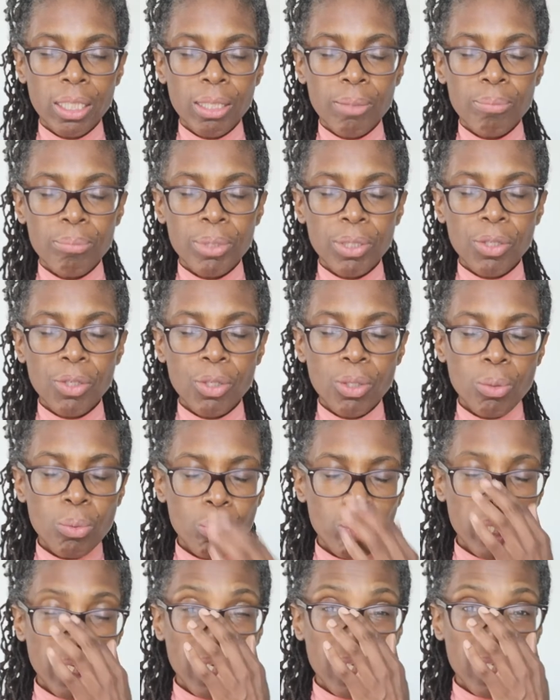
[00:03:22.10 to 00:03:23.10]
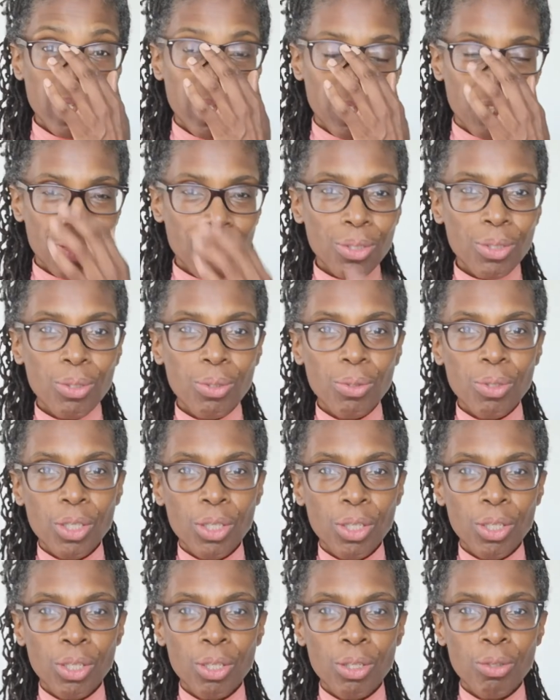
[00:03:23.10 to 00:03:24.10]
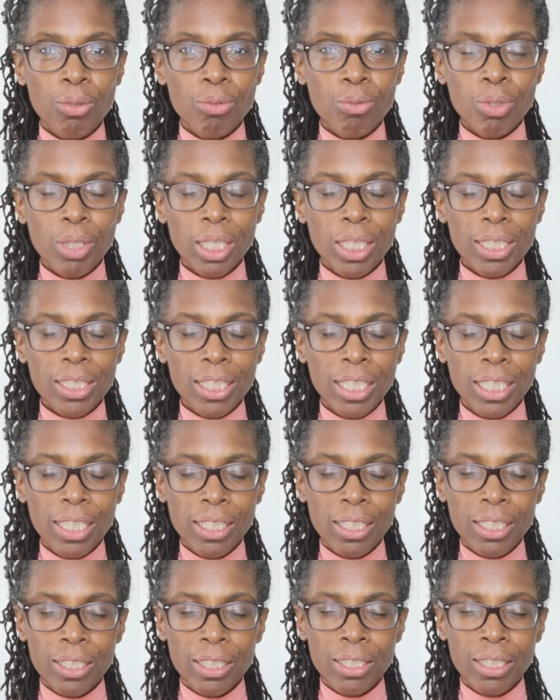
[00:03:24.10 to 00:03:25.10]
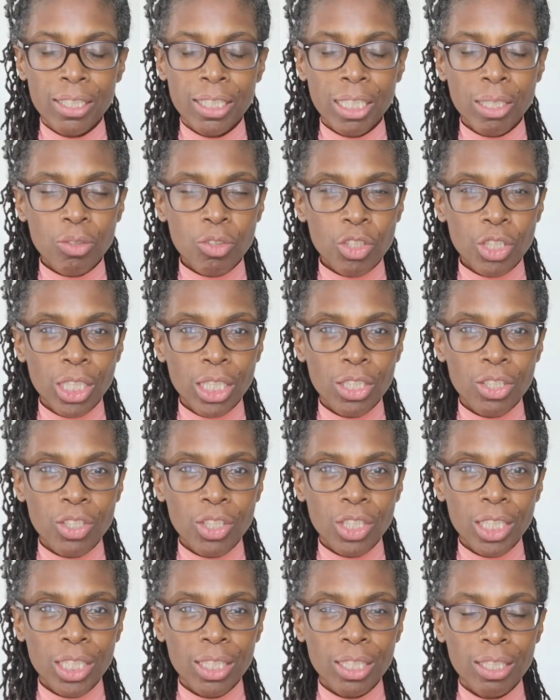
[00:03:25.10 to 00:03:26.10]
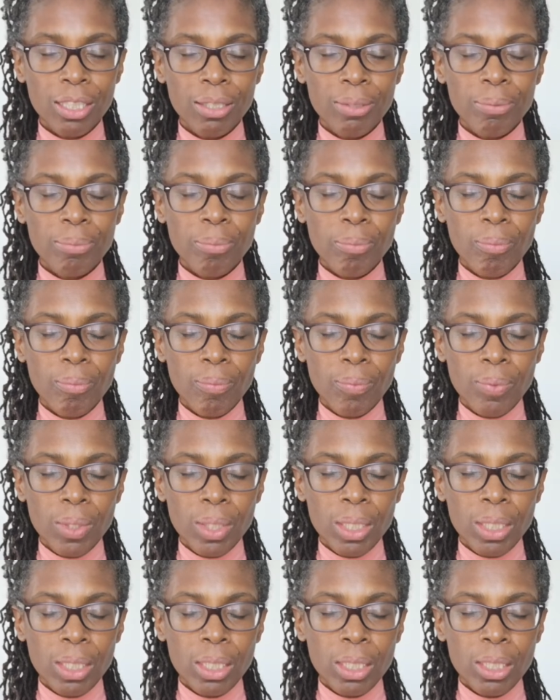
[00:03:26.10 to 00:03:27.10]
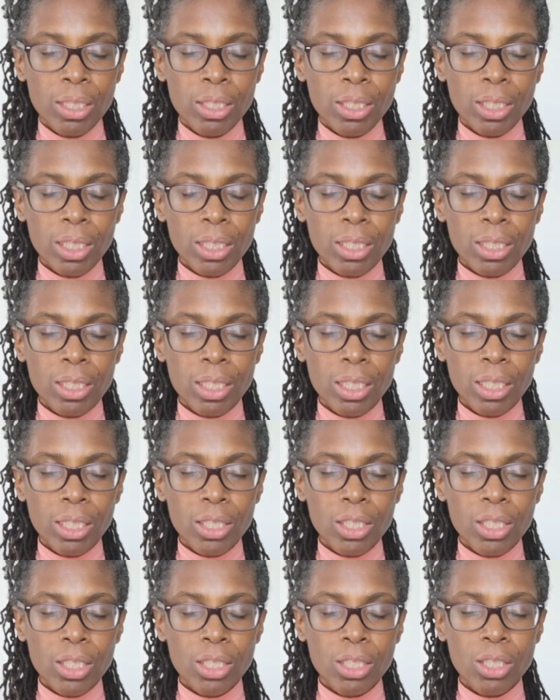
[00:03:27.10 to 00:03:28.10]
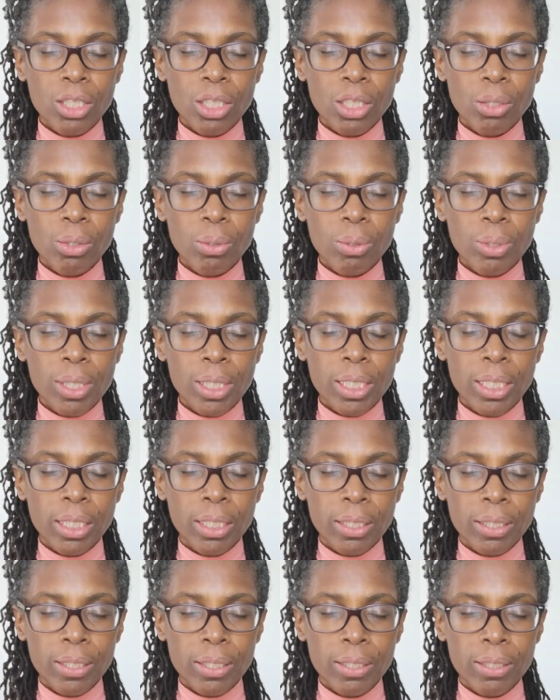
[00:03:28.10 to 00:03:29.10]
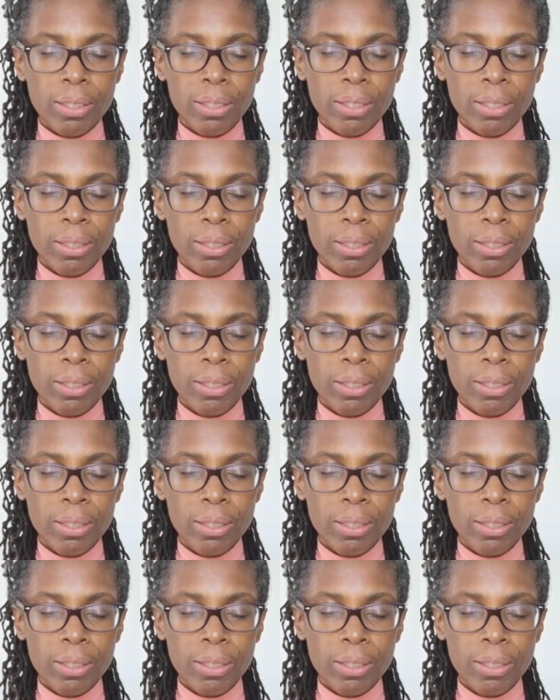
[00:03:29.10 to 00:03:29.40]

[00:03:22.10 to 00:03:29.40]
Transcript: bring your awareness to your right hand. Don't change it. Just start to notice